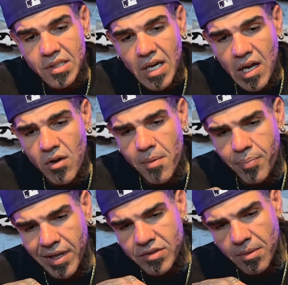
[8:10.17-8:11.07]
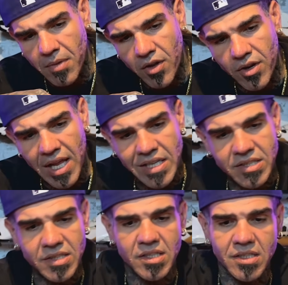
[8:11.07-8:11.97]
I know it brings some other
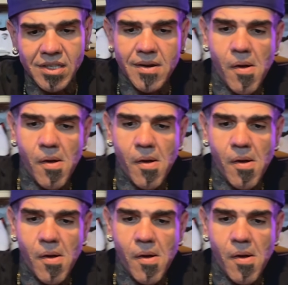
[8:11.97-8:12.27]
laces, does it?